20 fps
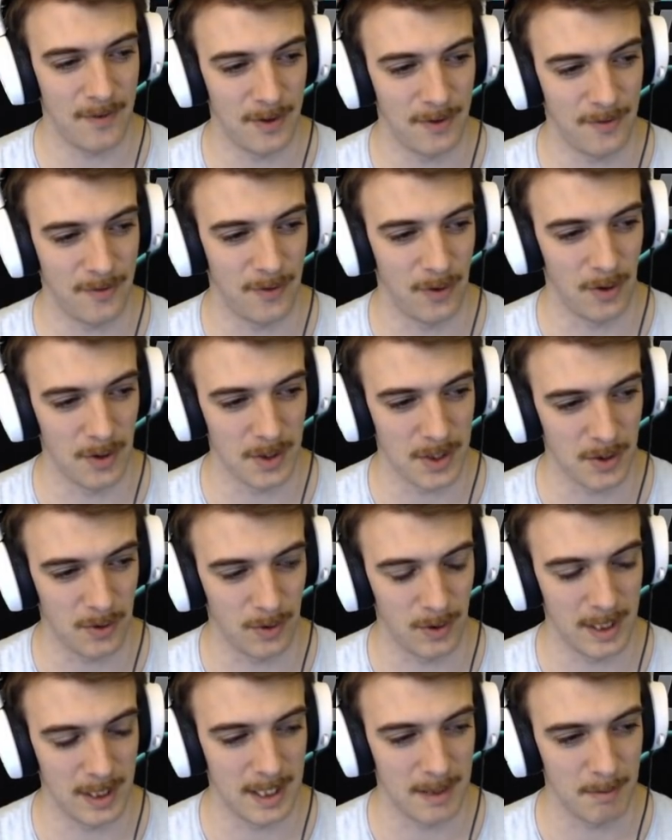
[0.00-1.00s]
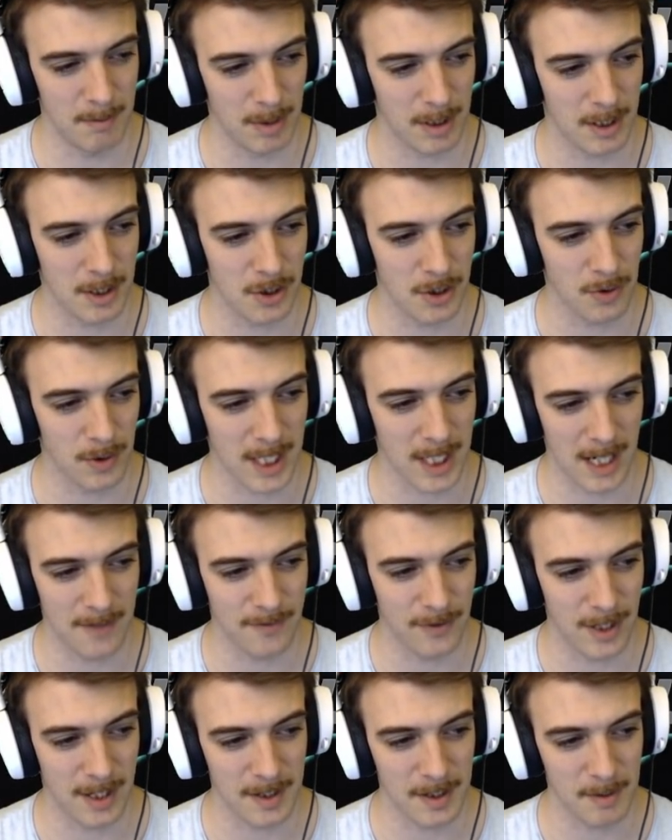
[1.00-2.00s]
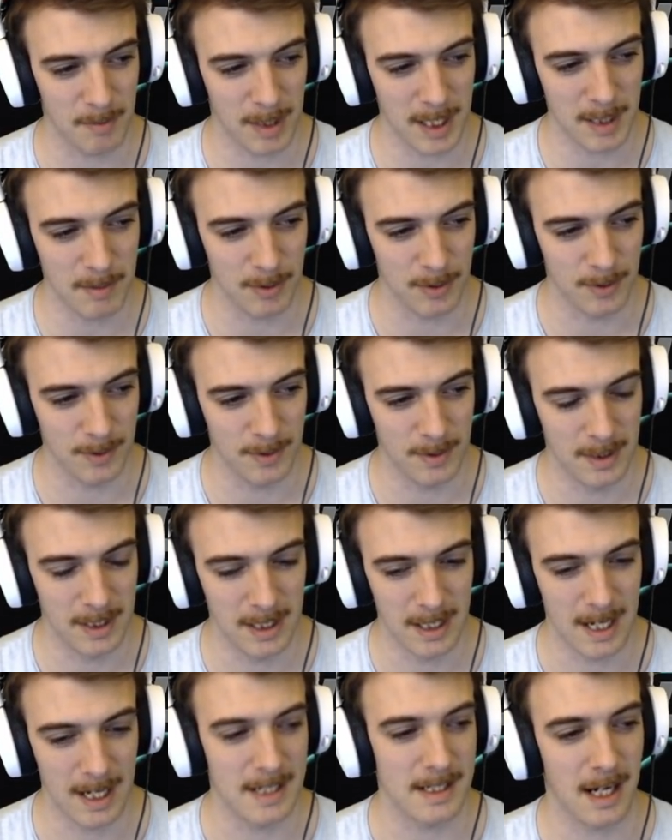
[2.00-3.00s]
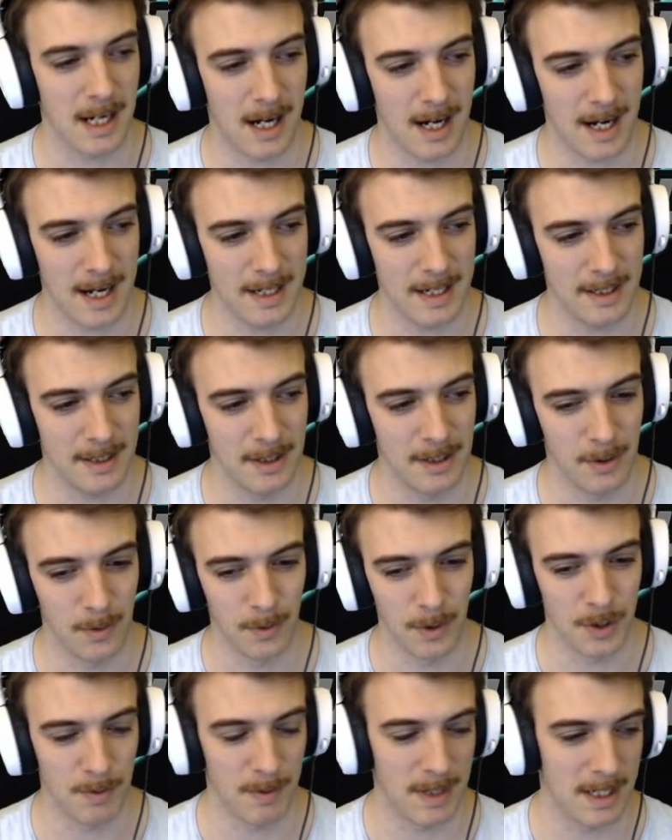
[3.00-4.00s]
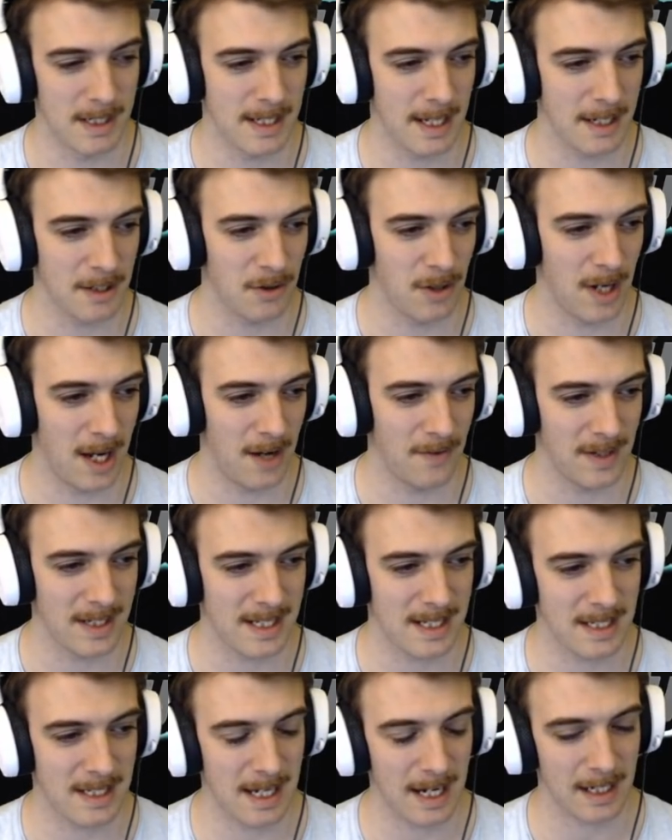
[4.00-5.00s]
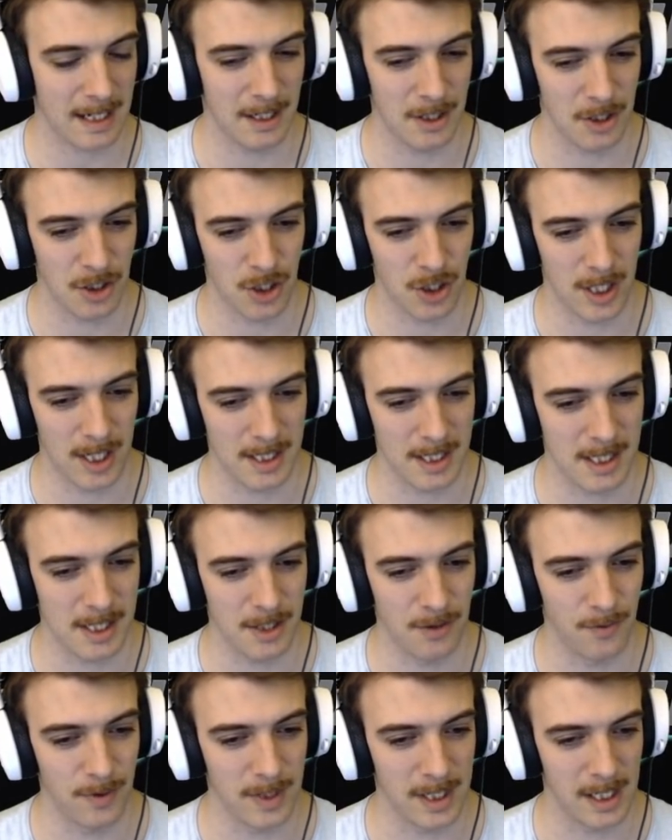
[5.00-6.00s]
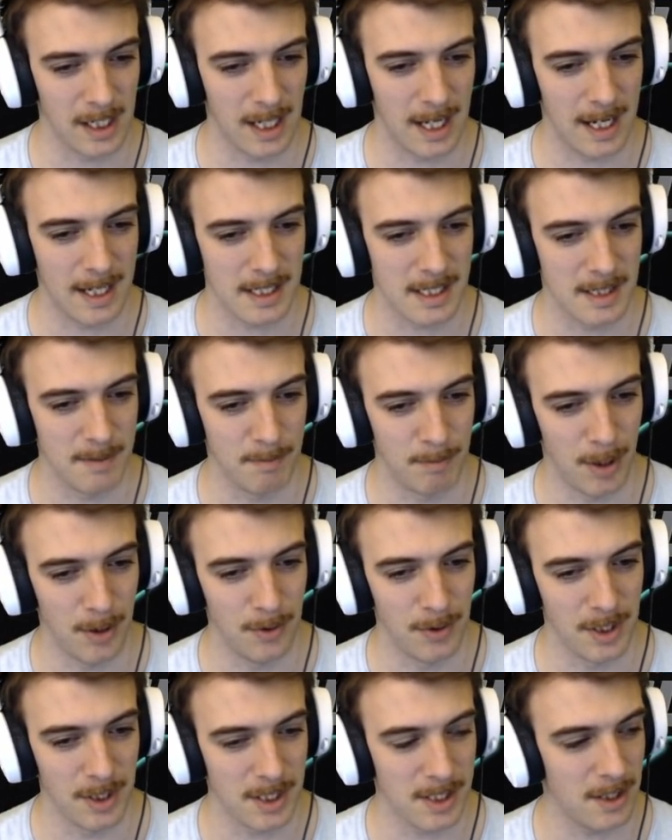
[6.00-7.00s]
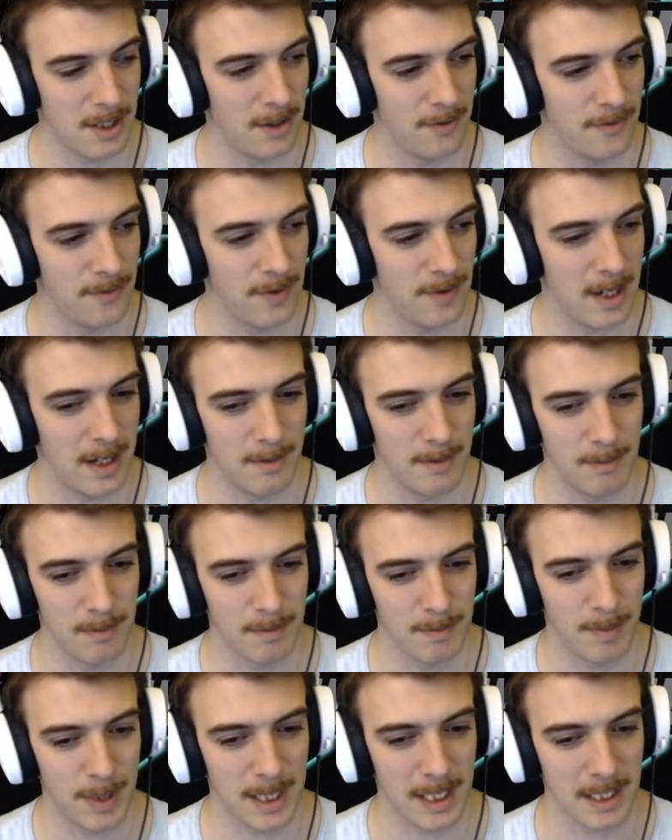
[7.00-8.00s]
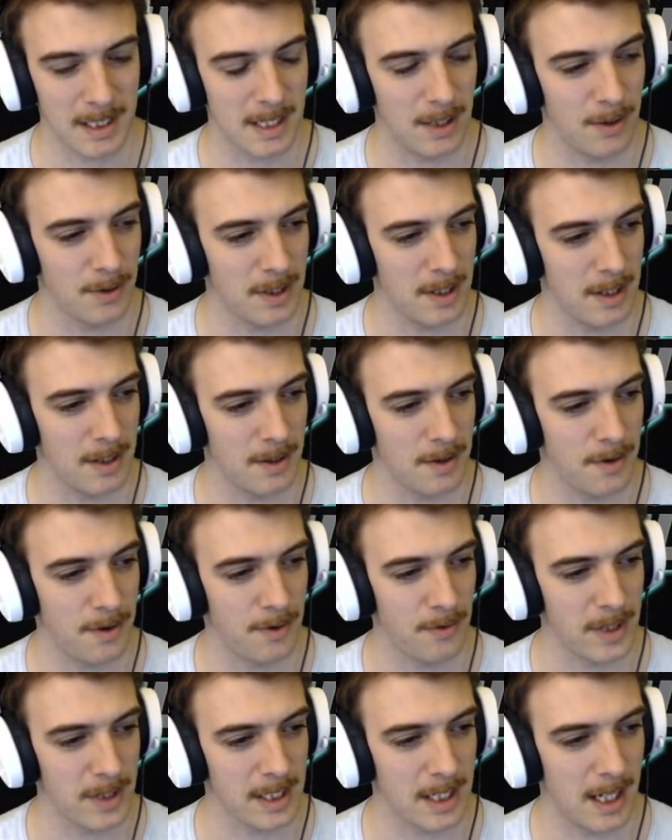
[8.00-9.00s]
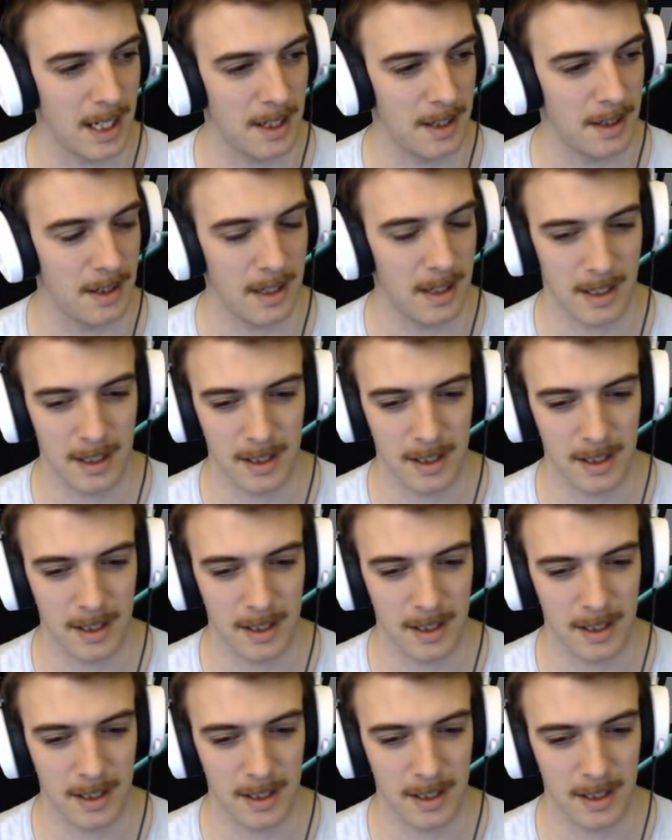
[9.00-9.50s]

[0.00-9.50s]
the first all-in because you cover other people is higher, which means that you have a second chance to realize the bonus of being dealt a 3-card